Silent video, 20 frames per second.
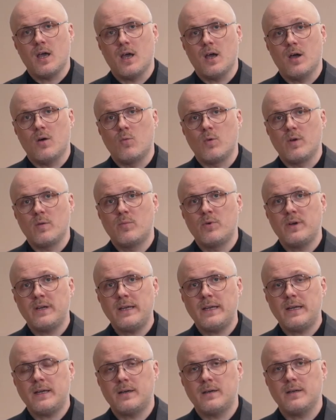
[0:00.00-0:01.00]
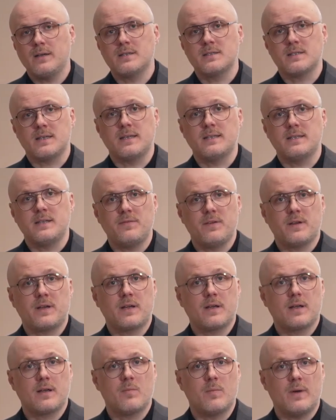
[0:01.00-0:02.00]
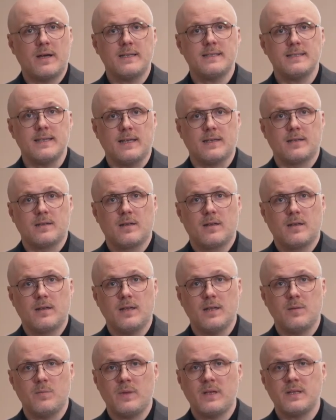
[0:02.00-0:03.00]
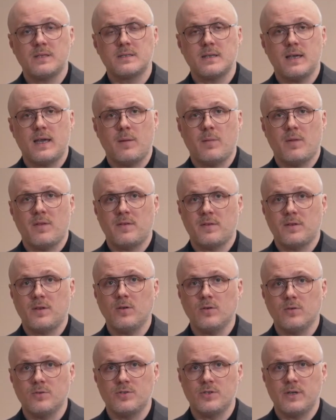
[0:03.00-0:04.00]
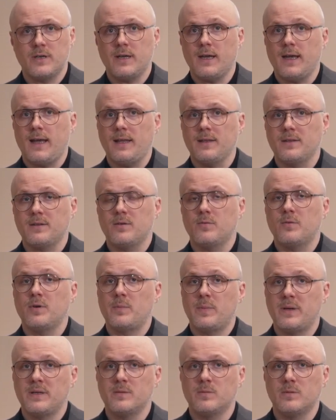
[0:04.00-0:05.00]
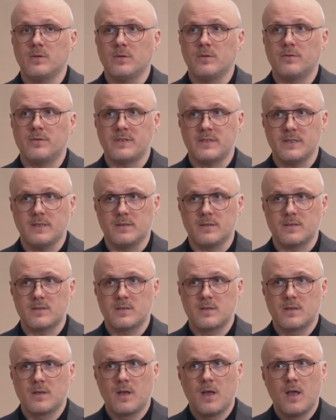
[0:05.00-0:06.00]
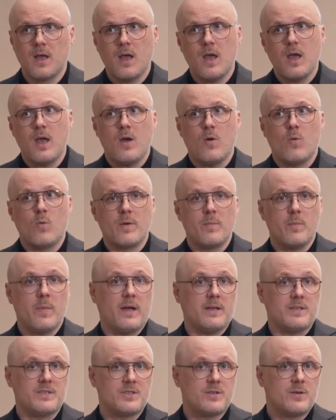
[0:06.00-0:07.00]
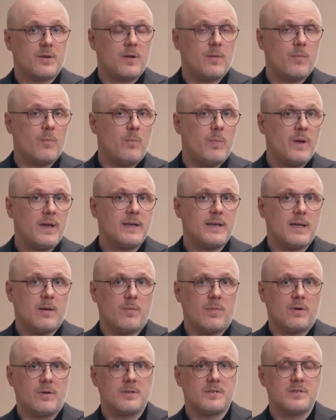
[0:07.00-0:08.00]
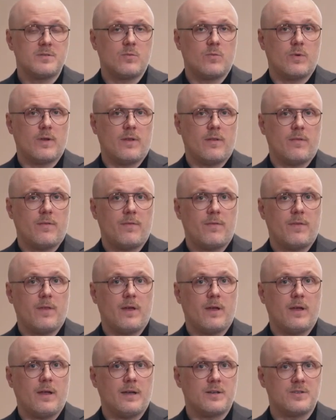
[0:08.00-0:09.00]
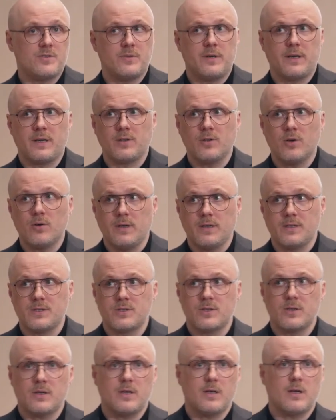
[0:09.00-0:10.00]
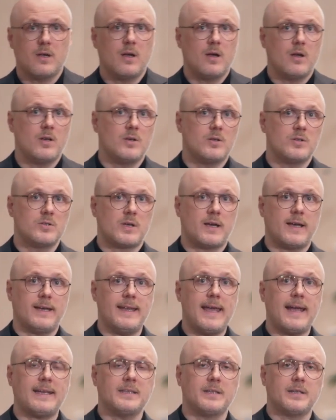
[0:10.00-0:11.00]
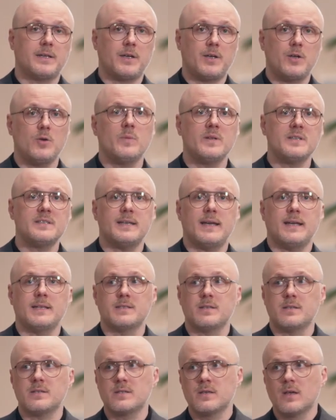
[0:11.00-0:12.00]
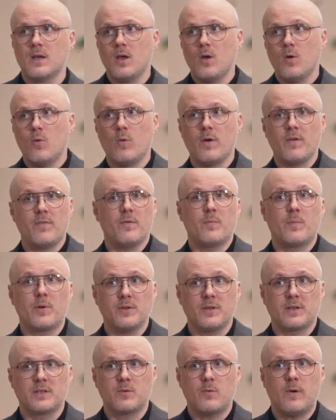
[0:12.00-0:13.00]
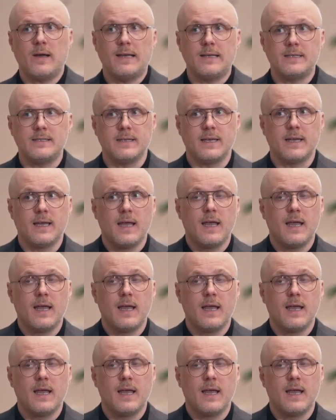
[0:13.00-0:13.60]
We bring here a scientific mindset. That means a methodology and repeatable results. We match big numbers with engineering knowledge, connecting human senses with the product quality.